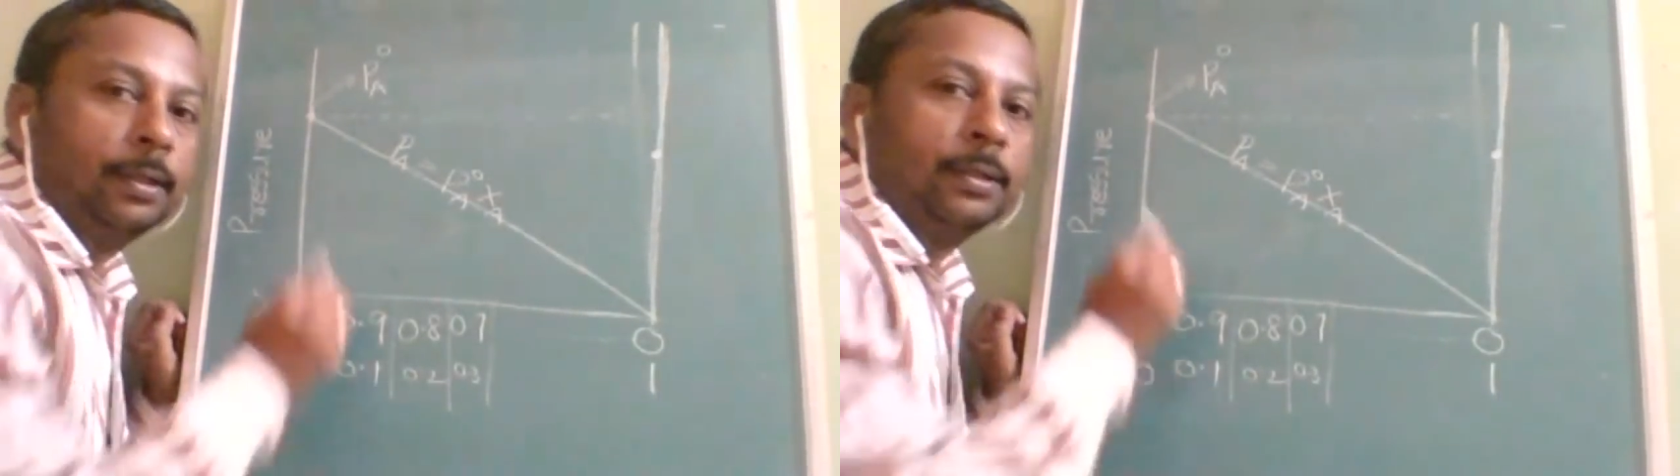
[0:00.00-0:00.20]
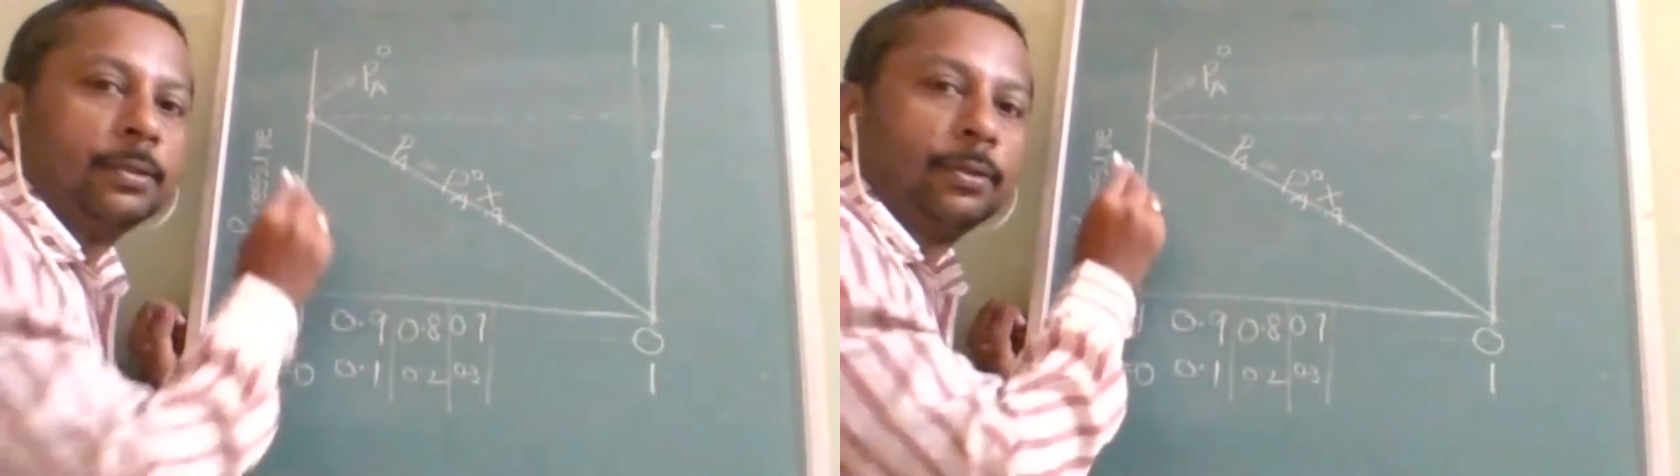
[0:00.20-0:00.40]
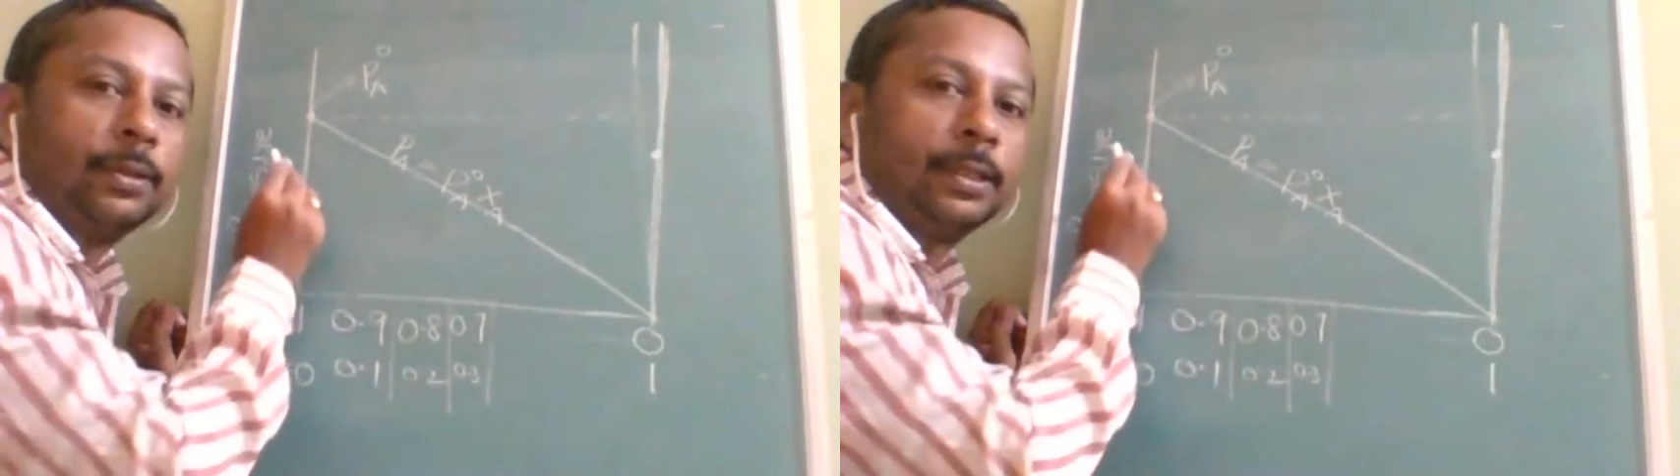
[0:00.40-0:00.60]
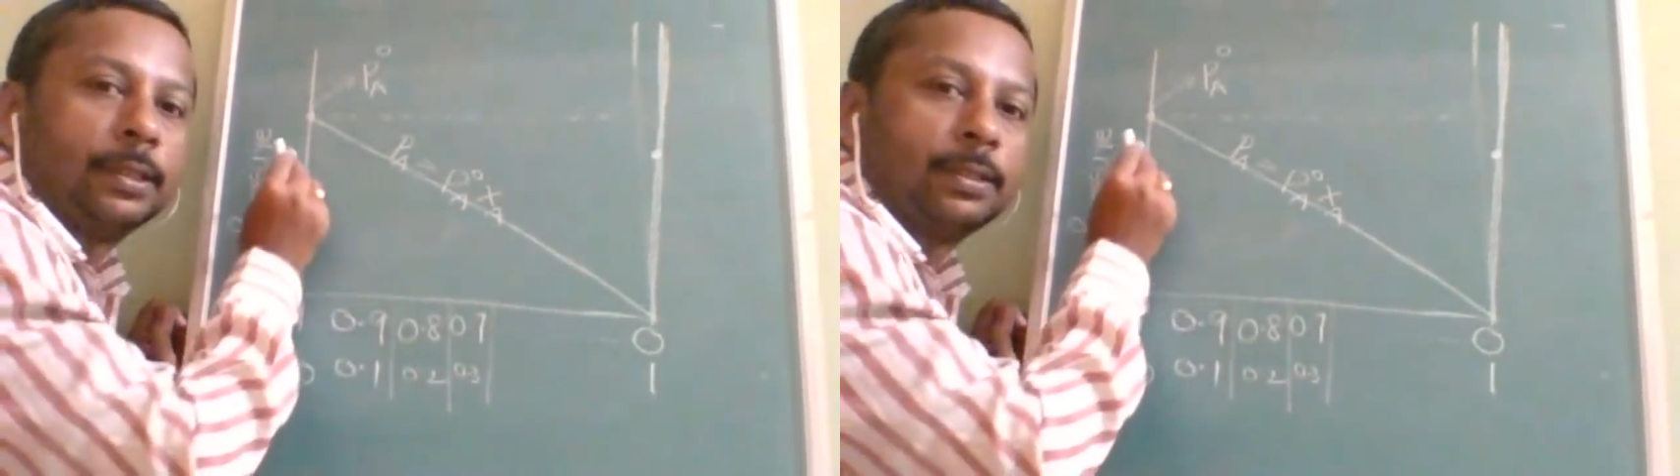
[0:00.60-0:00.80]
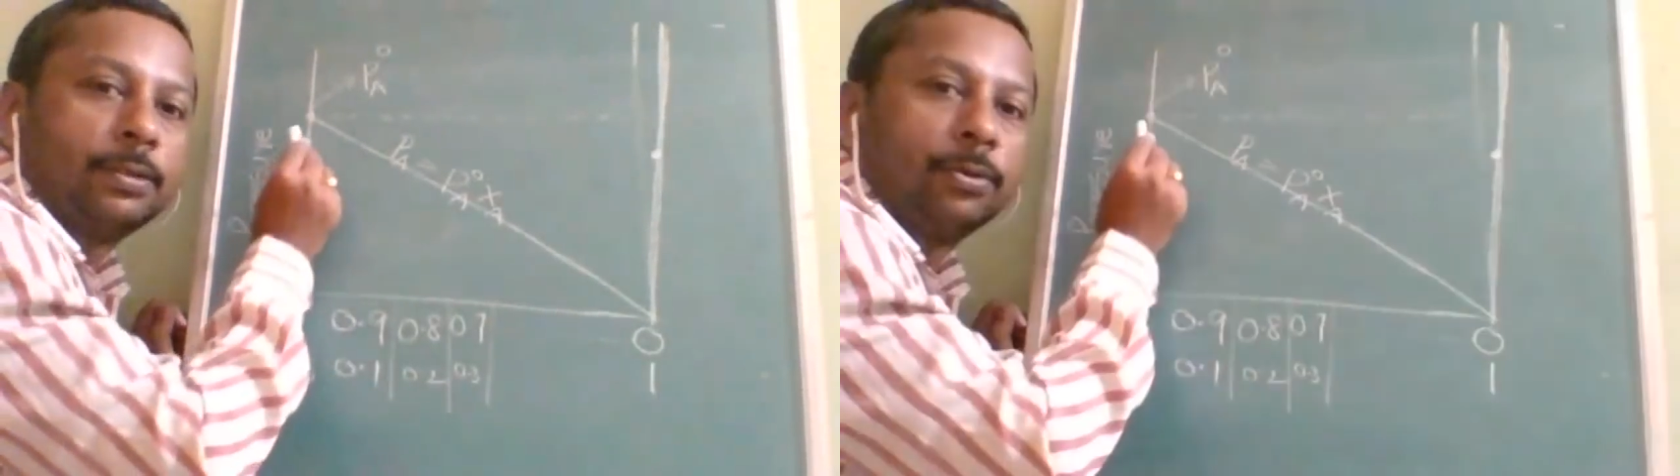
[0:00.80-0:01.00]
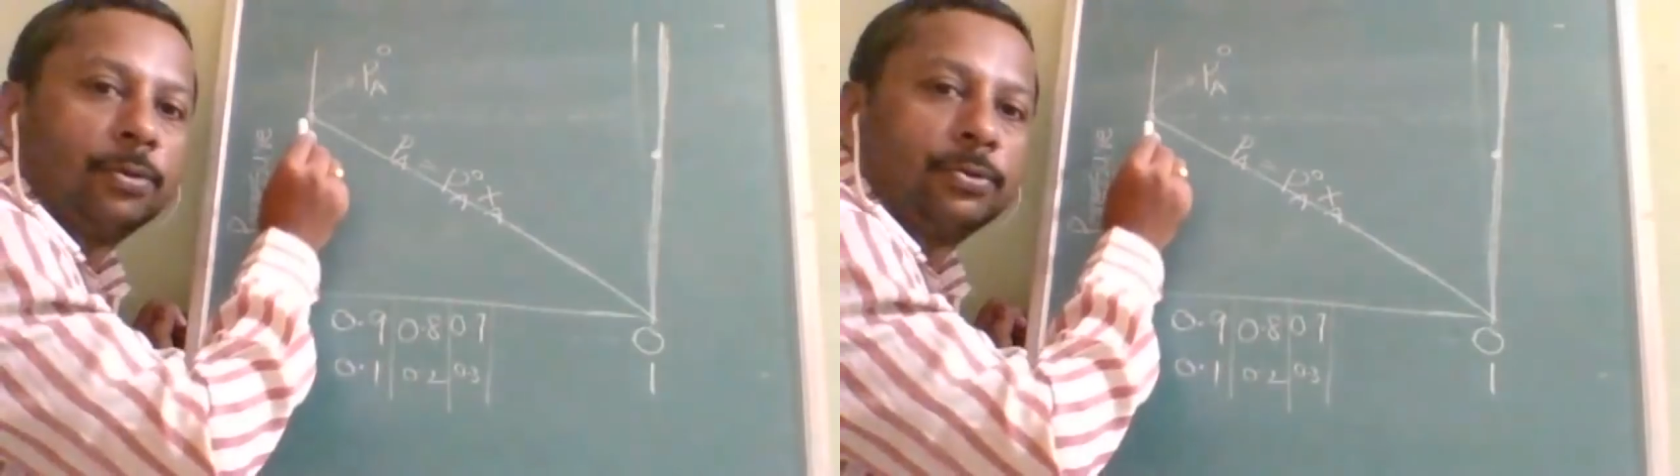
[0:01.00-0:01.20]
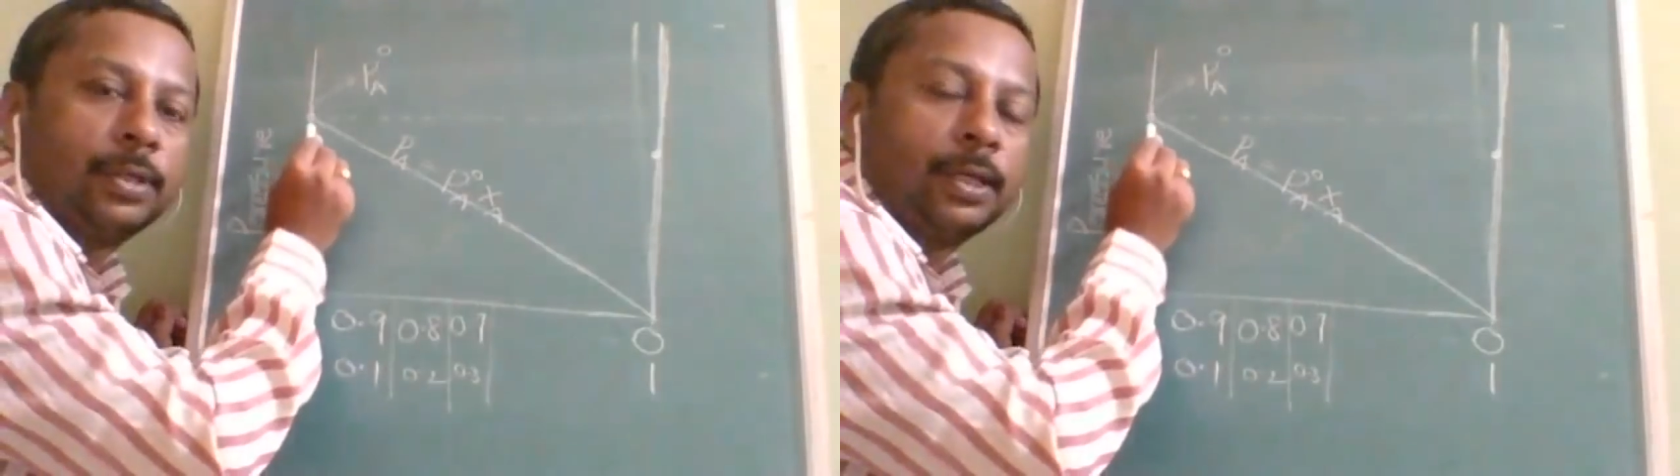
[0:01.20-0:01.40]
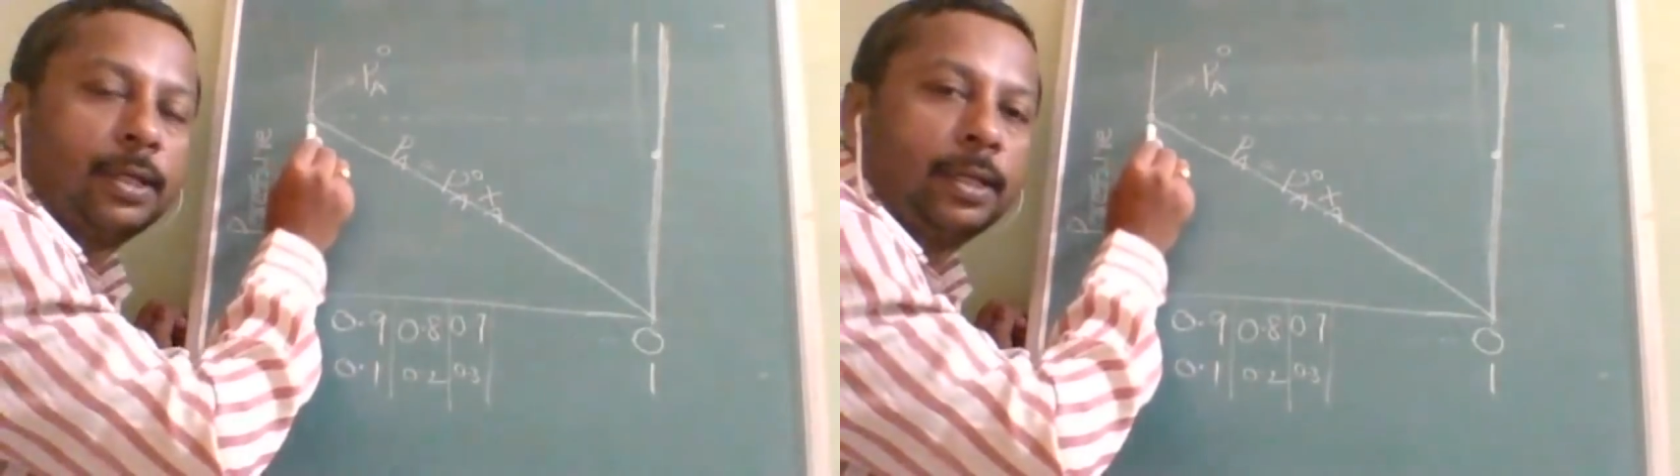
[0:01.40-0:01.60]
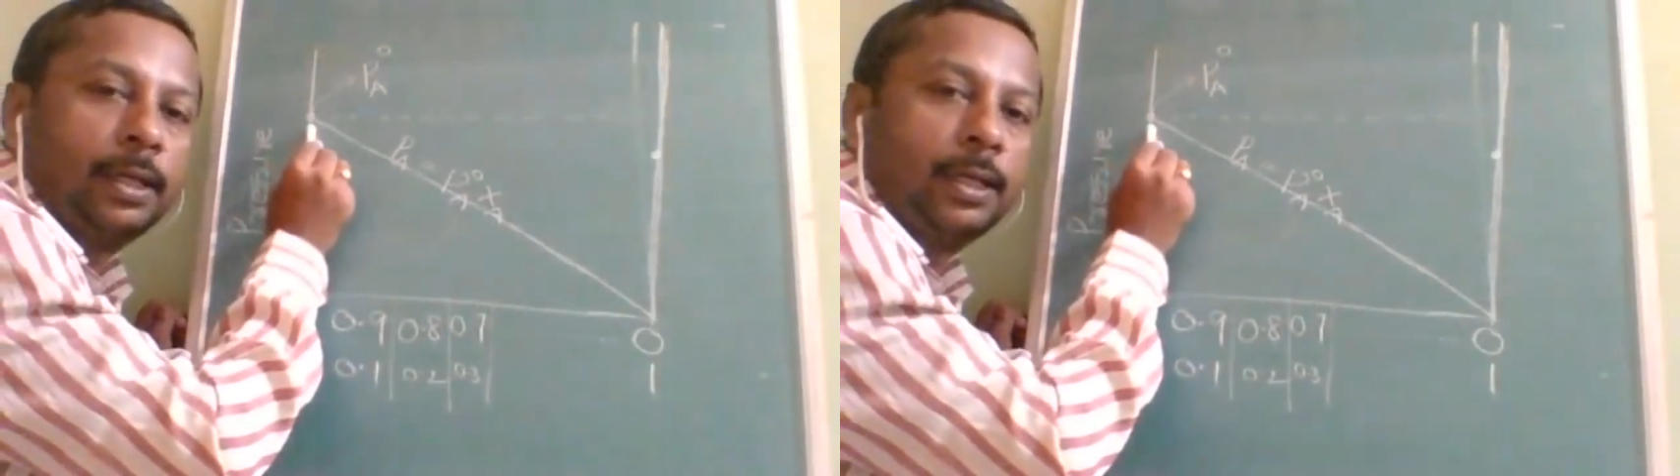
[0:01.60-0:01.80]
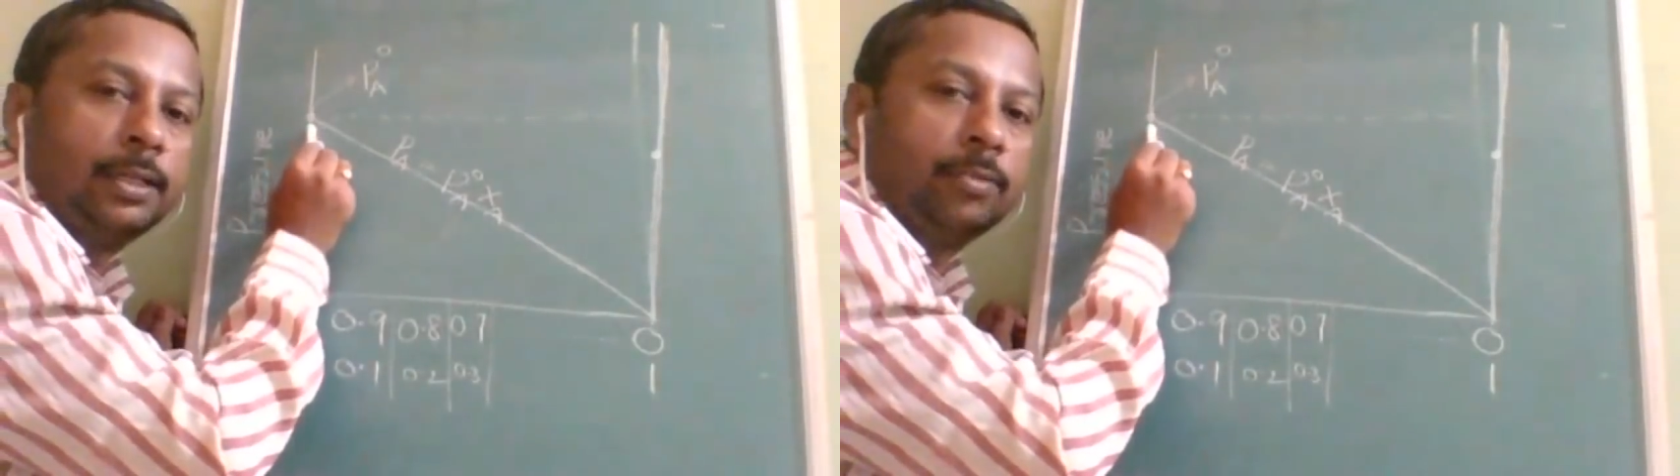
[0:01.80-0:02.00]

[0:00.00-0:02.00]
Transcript: So this shows that A is